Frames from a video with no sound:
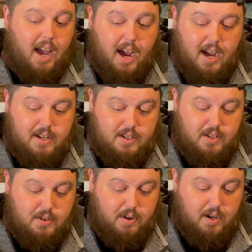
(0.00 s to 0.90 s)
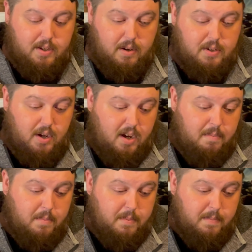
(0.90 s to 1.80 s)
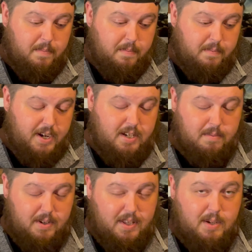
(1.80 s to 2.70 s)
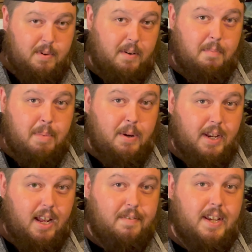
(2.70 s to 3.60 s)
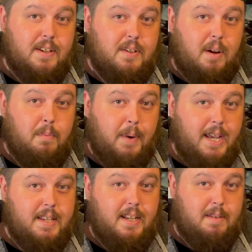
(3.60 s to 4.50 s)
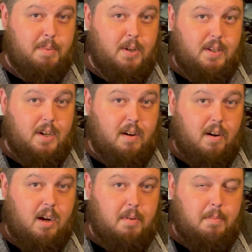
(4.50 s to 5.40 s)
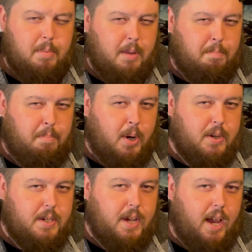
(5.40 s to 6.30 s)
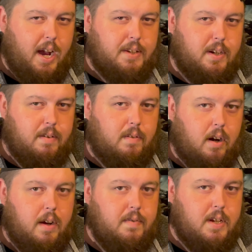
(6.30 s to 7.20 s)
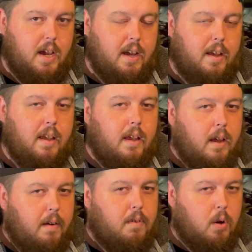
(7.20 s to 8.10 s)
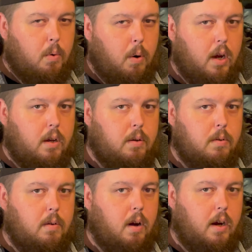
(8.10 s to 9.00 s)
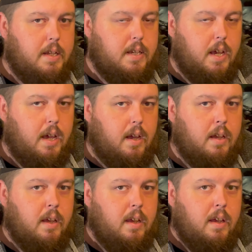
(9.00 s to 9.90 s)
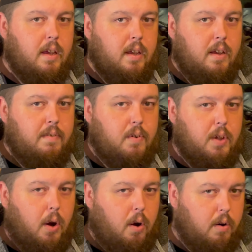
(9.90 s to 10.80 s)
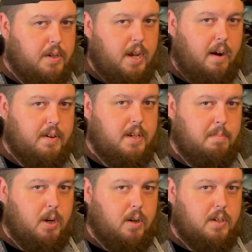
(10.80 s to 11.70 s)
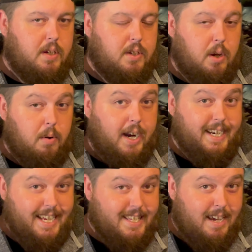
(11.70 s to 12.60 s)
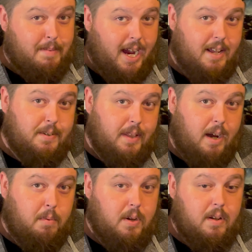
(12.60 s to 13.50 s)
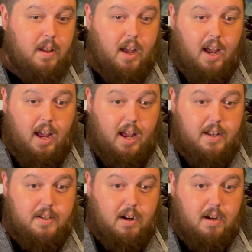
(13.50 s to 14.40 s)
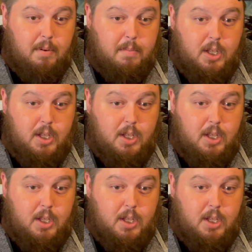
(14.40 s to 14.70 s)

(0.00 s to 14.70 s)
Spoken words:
and try and do it. Because the reason I'm doing this one, I'm not building anything, is because I'm waiting to build a diorama, but the box set hasn't arrived yet. I've got quite a cool idea for the Horus Heresy box, so I need to get my hands on that one, and I'm going to be